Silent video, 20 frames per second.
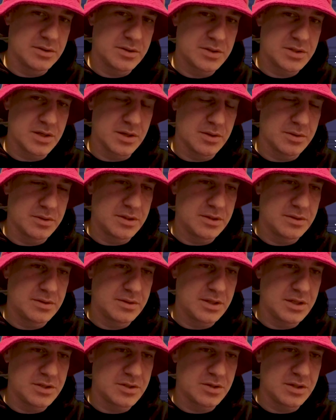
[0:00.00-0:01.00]
So
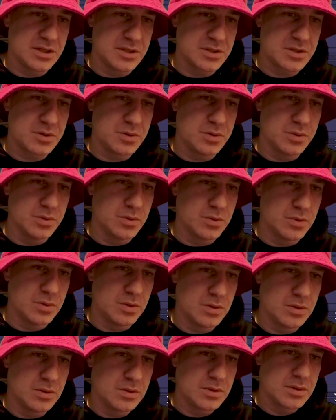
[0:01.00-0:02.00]
these are these
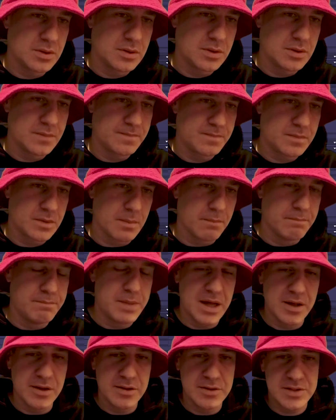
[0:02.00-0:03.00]
cool
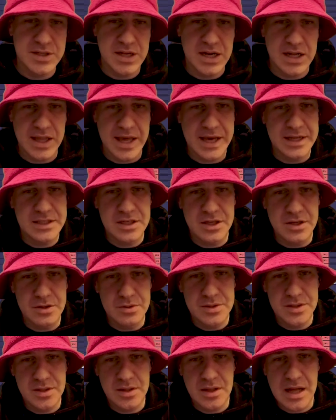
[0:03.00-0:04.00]
bells that I like to
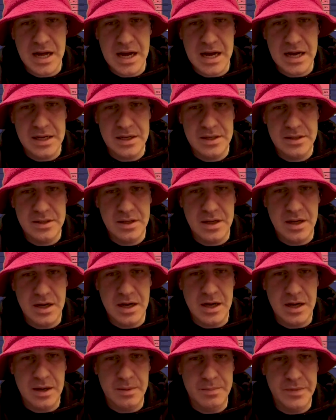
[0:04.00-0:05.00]
use a lot,
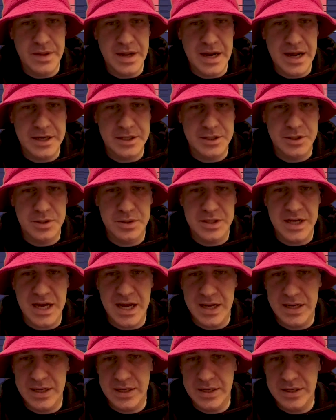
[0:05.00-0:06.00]
that I
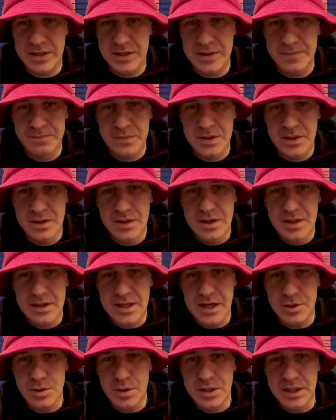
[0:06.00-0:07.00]
created,
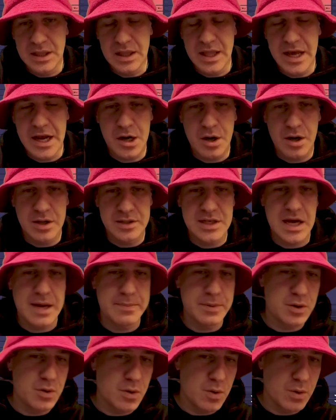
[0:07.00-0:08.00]
that you can layer on top
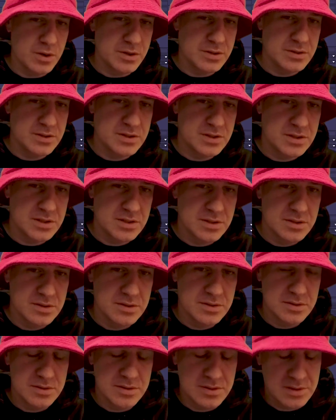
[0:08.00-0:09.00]
of chords
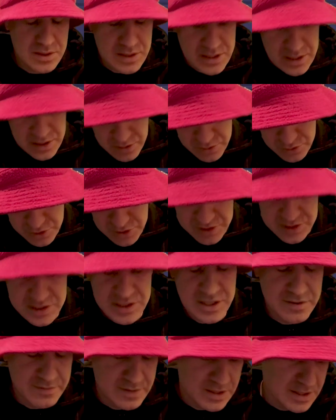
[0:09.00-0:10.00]
and it'll just
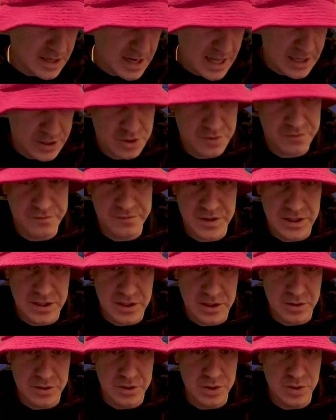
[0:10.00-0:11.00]
give it an extra
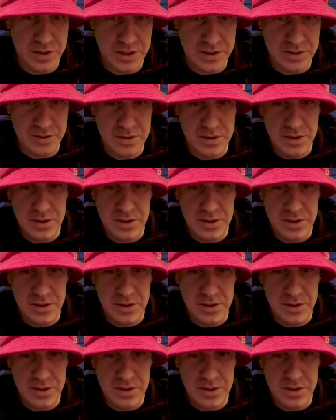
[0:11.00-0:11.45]
feel, and you can